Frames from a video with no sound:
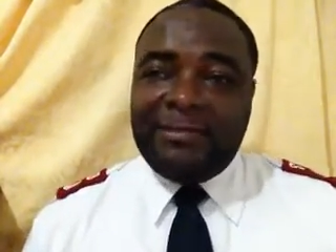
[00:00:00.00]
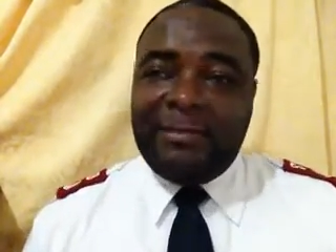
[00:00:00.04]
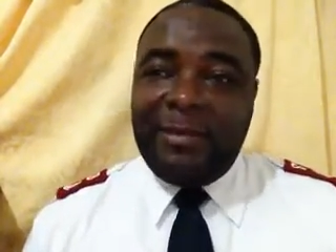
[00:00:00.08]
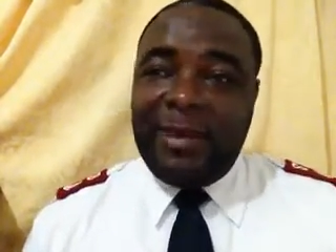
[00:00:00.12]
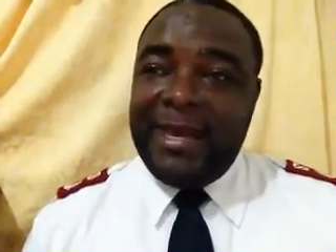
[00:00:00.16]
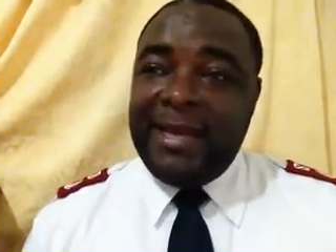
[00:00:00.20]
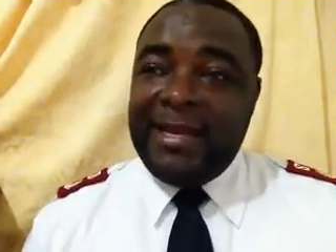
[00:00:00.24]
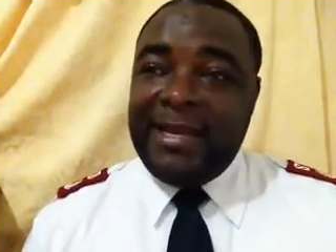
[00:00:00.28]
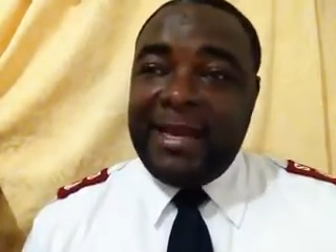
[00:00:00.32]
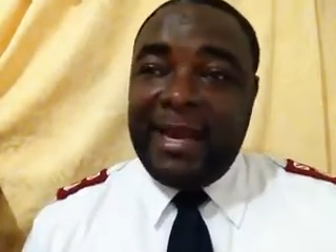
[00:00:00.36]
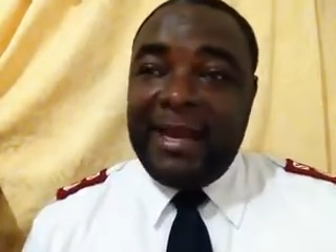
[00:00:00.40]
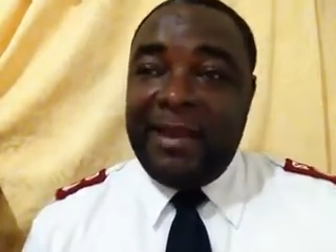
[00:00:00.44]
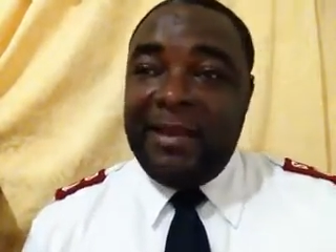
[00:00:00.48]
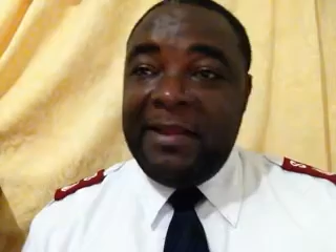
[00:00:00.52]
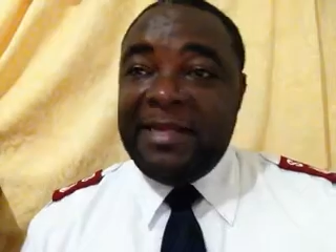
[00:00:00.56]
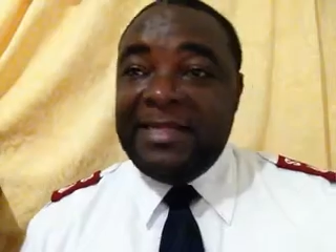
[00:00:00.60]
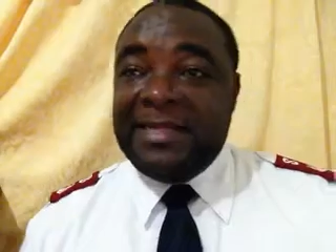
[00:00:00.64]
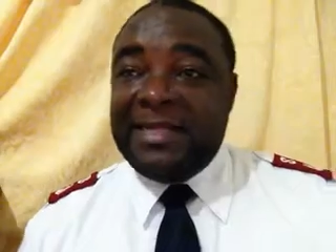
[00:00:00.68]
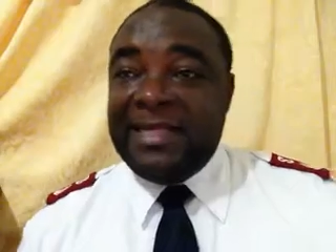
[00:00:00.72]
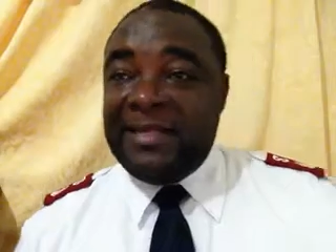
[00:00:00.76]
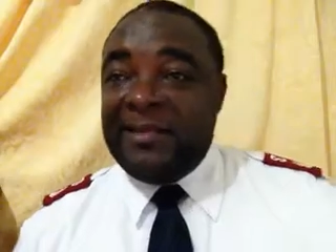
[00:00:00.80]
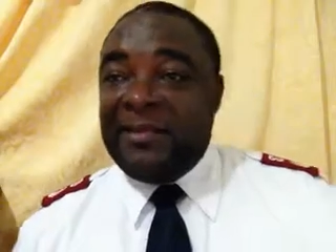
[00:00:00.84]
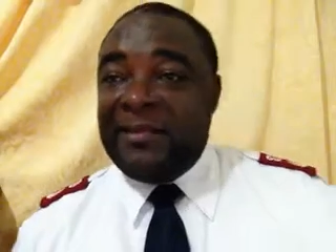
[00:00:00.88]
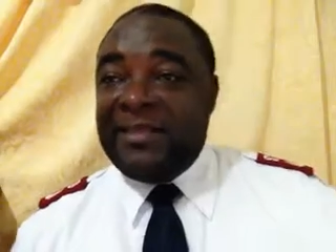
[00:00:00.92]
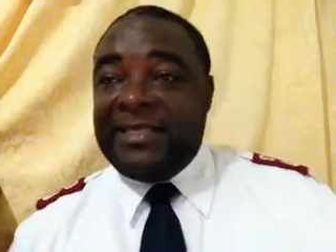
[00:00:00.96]
But I tell you, it's
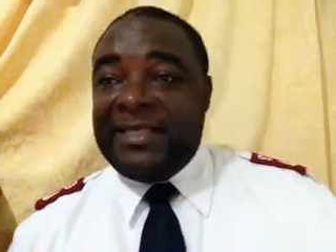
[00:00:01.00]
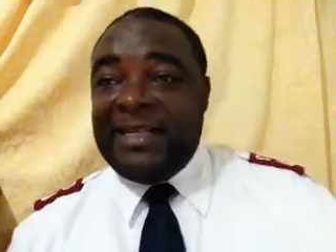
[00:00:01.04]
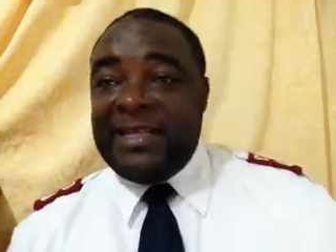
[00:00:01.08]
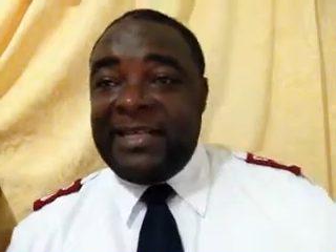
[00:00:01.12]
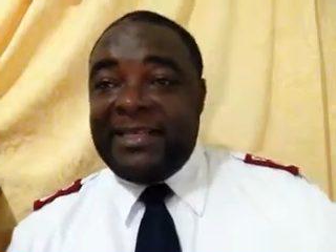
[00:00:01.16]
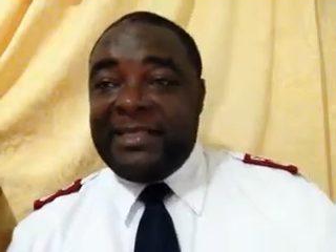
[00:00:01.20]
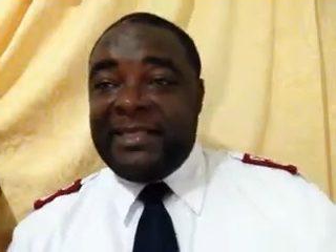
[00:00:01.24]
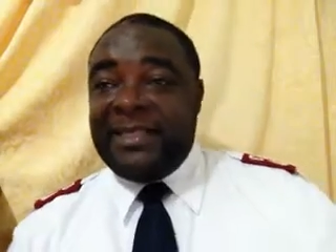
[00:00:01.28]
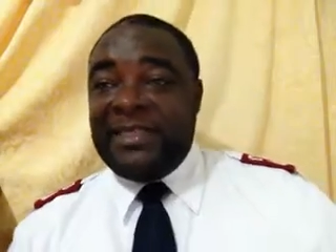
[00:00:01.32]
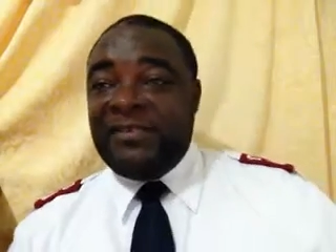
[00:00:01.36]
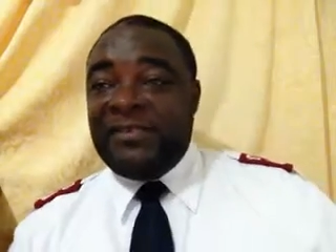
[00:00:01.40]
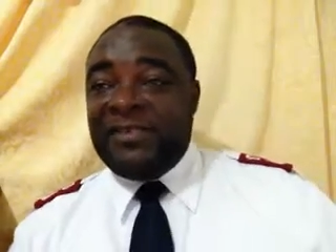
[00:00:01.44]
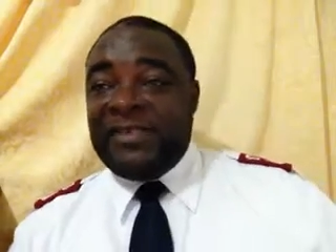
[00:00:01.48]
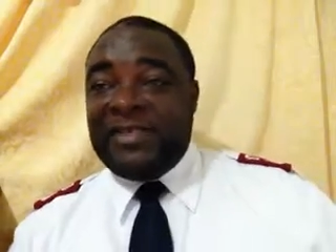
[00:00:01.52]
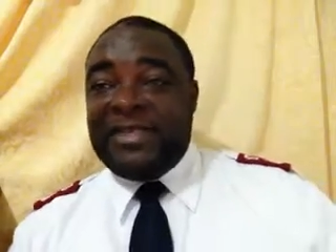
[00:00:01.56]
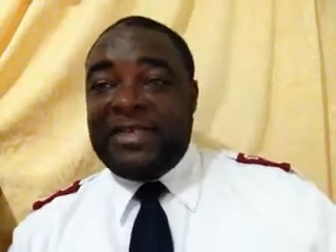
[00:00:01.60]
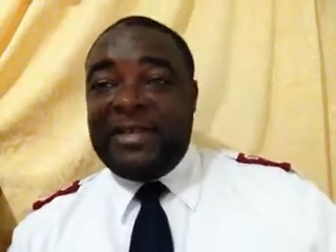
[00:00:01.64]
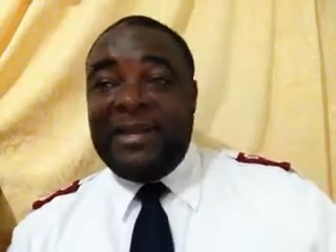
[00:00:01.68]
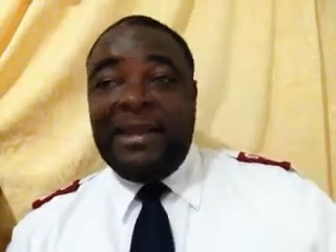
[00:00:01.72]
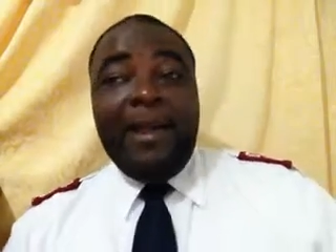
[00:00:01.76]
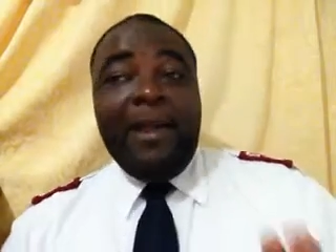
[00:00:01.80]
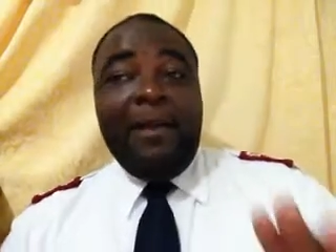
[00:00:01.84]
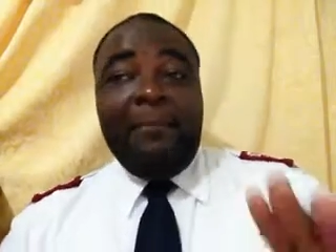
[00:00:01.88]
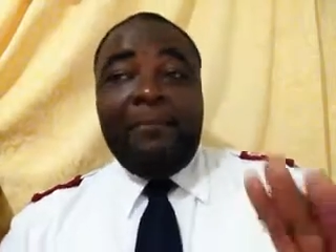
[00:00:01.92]
interesting, it's interesting.